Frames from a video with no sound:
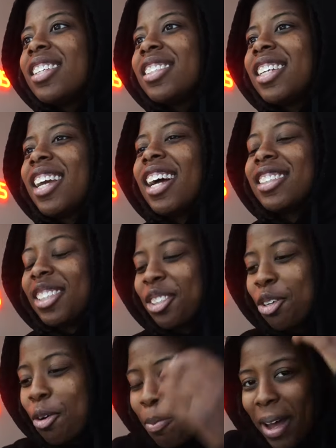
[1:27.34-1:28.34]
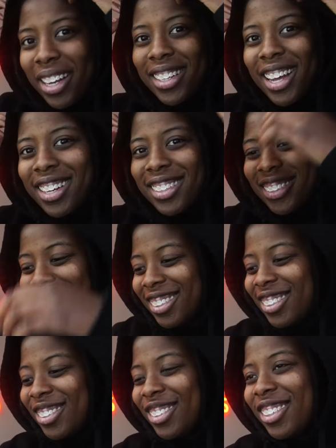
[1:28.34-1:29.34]
She got the two bandanas on.
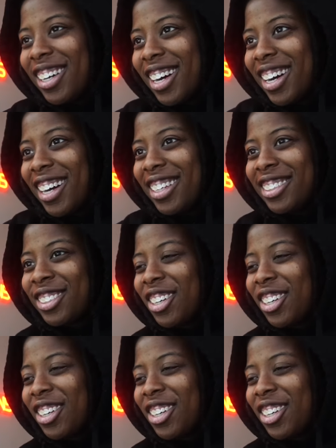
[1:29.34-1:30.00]
All right, show